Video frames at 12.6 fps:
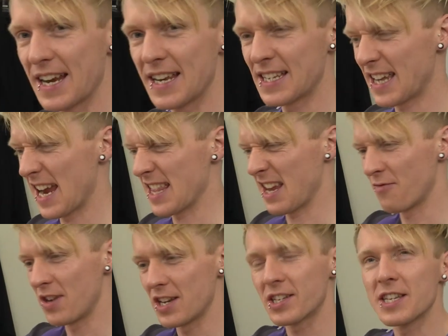steady state. They
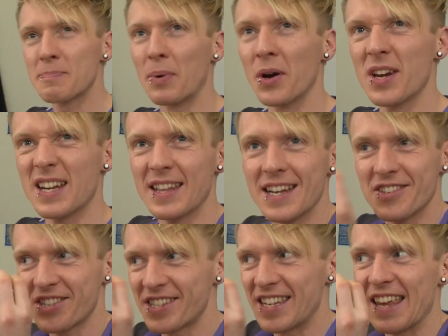reach this point and they
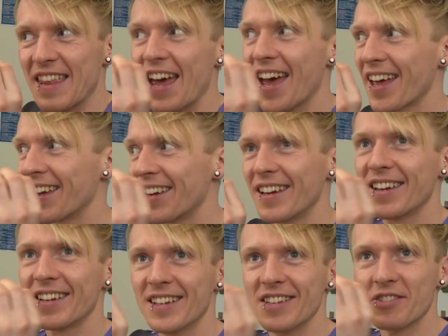just sit there
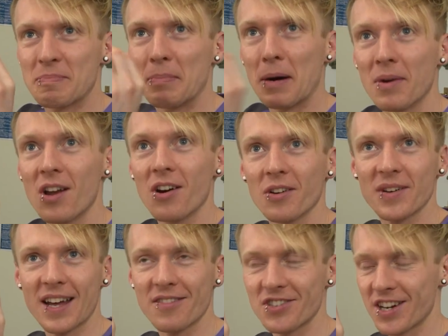and just bob along
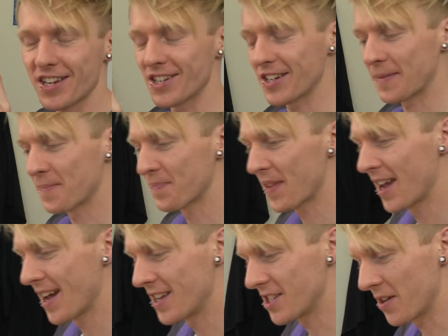without changing.
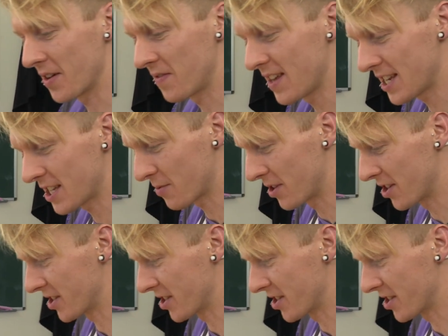So if this one